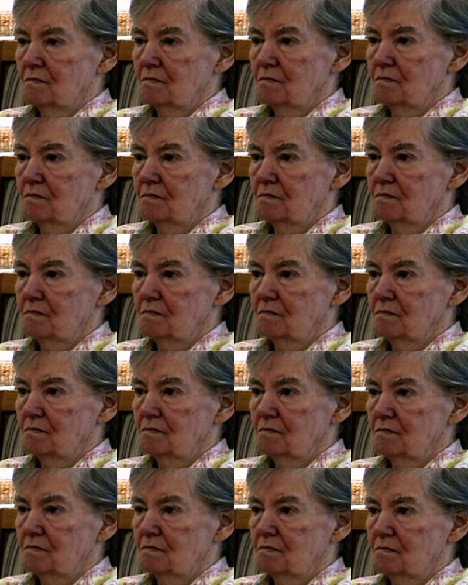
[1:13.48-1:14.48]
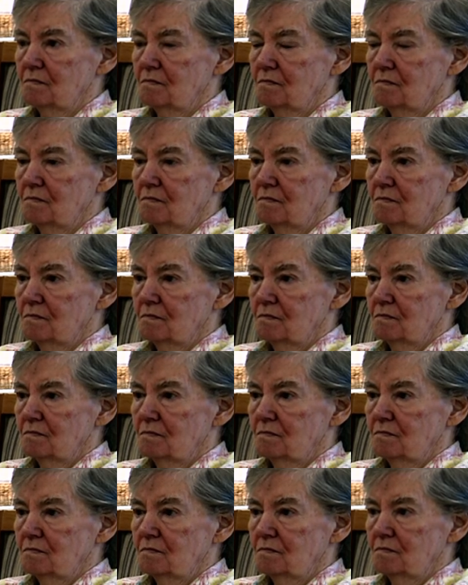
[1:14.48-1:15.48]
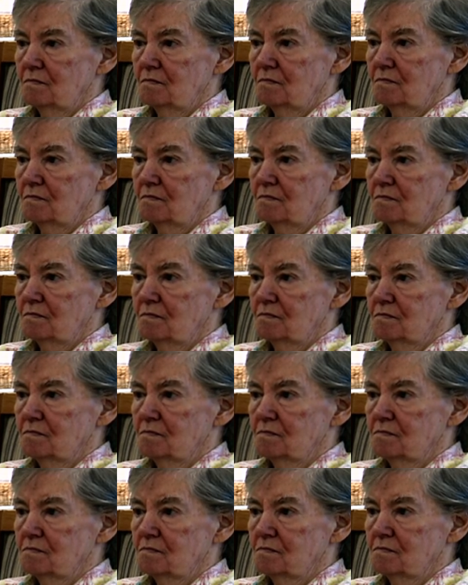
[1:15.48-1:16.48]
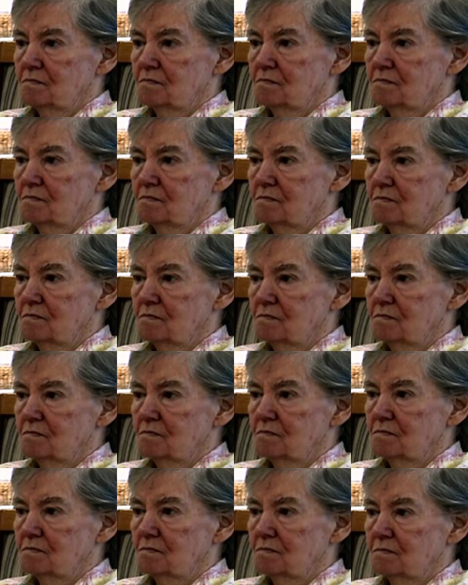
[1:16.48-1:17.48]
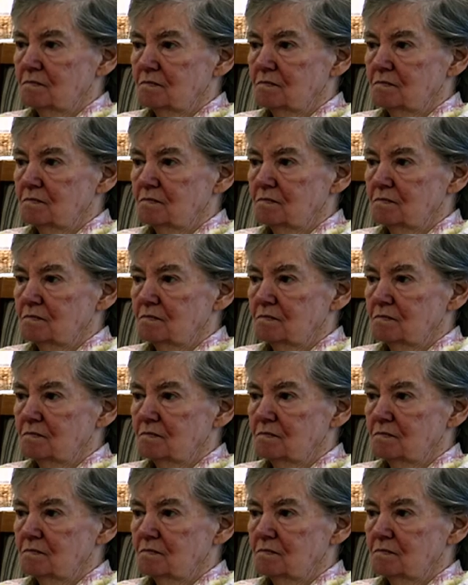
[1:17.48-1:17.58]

The person shown says nothing.